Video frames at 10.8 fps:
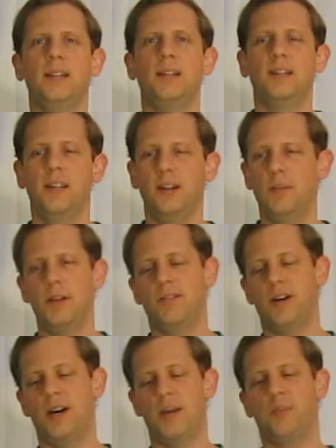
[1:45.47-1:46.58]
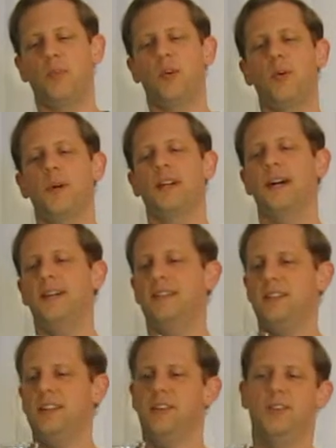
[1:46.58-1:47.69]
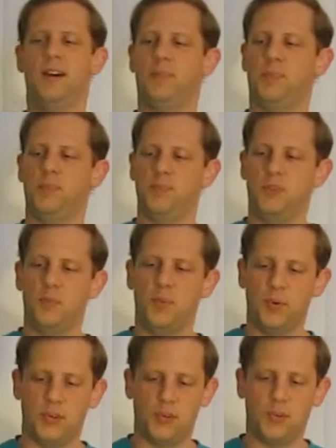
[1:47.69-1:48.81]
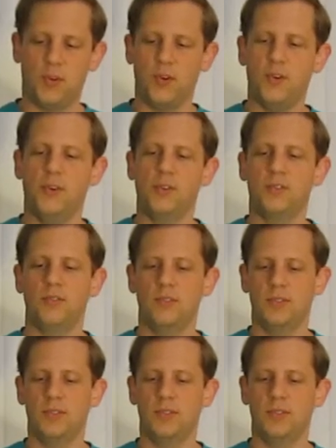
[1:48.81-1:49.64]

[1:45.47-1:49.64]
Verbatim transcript: little bit of a hop aroma, not you know, not super strong,